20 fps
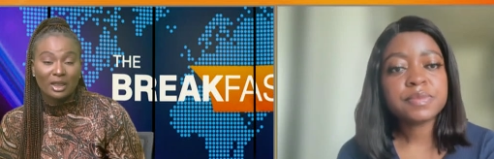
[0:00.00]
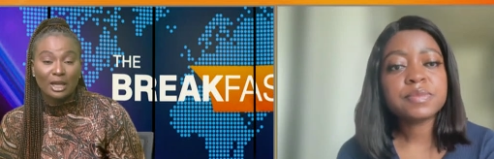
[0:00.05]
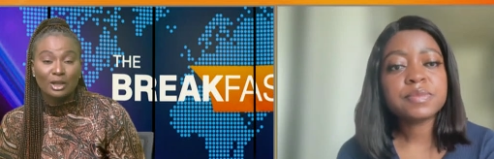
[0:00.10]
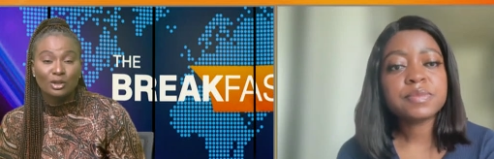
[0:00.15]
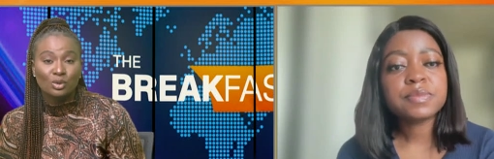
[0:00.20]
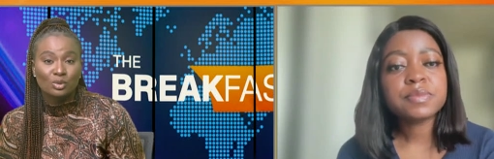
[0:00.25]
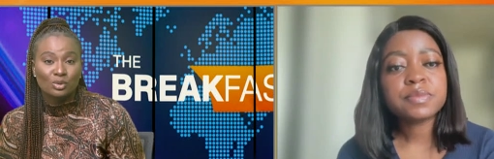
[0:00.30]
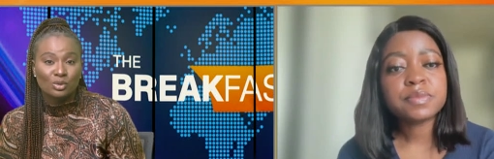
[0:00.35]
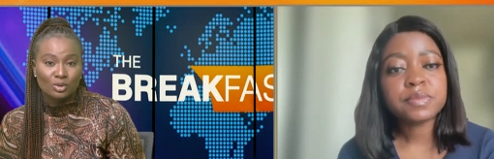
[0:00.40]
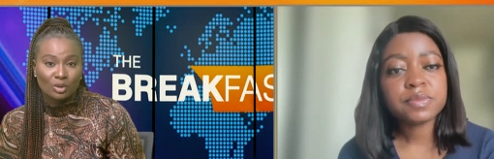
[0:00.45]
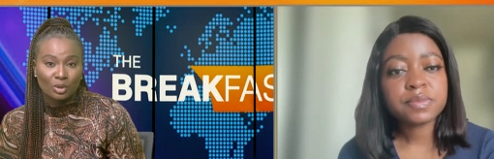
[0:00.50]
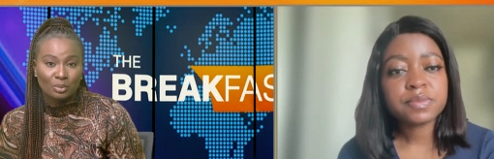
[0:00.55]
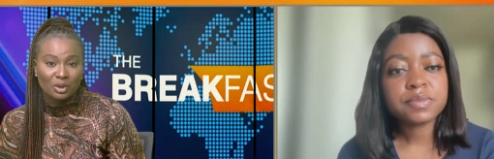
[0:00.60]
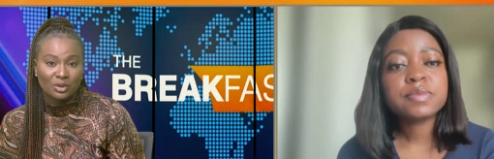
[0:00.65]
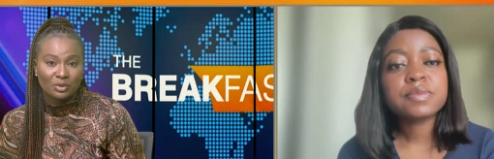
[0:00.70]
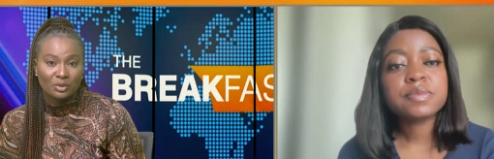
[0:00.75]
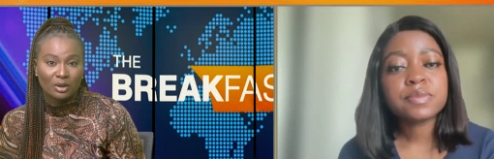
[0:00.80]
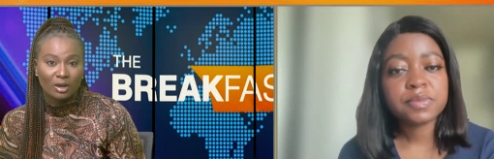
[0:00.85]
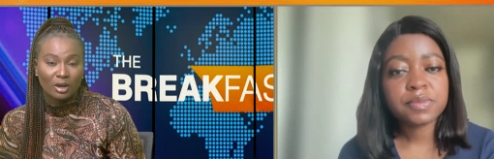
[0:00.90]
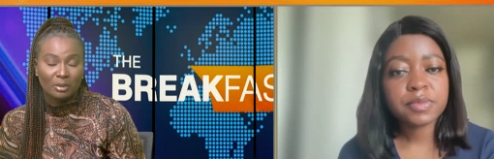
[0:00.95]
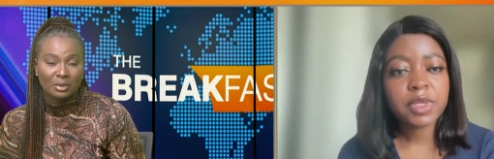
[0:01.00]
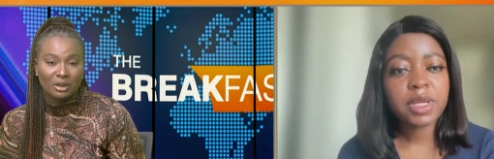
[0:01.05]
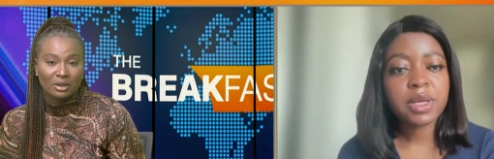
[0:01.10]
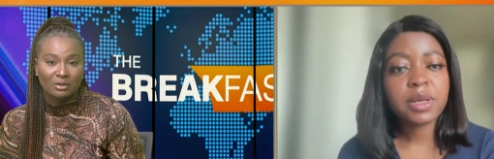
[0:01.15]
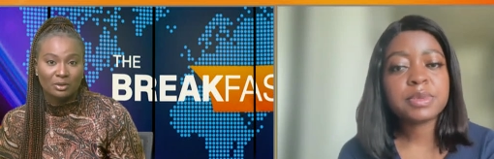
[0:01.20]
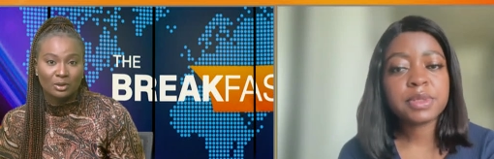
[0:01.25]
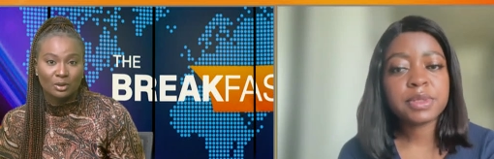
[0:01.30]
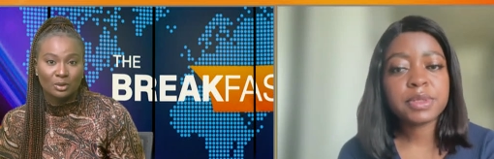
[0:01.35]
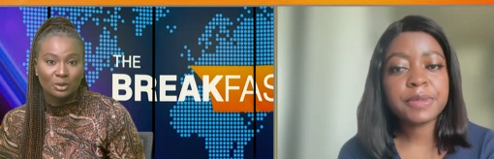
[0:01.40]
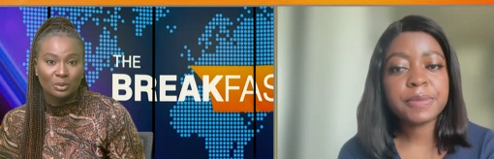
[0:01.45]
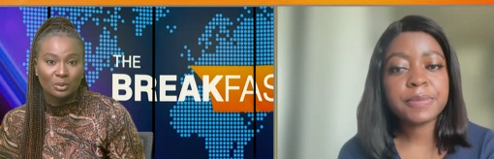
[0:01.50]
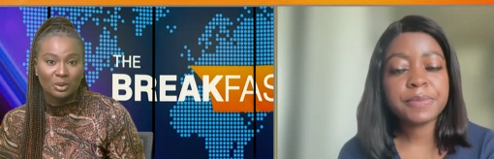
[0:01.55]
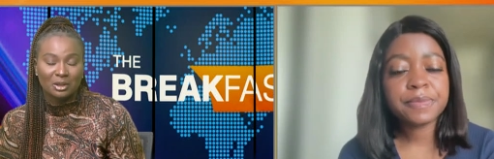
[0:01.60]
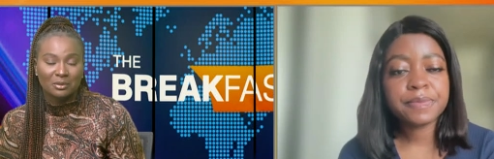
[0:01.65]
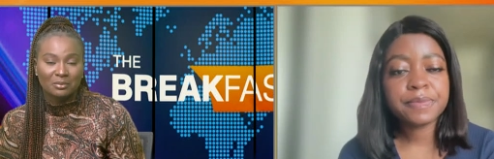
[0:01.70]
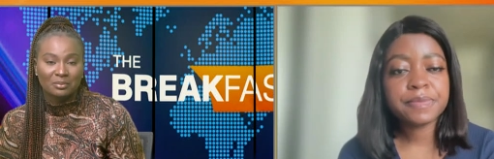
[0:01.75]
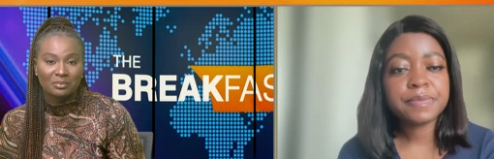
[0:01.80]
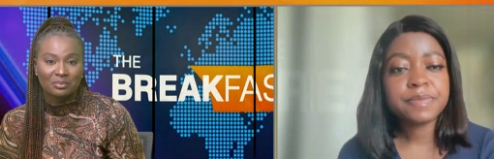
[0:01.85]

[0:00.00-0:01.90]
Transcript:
Speaker 1: Thank you so much for coming, Ifeoluwa.